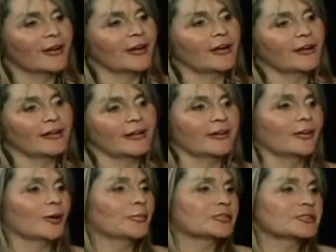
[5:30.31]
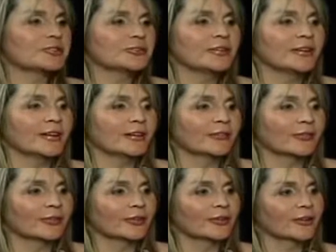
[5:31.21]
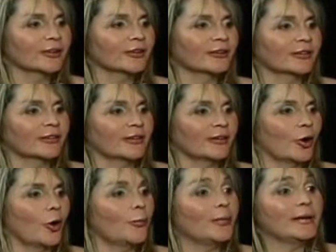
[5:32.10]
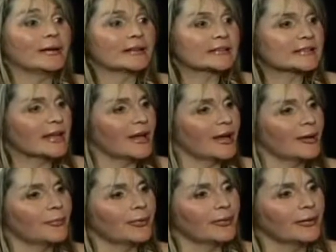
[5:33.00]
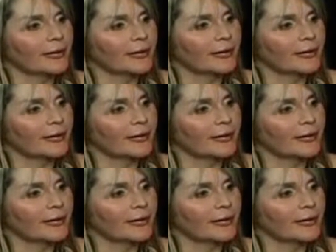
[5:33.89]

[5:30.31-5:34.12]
an opportunity for an openness to happen.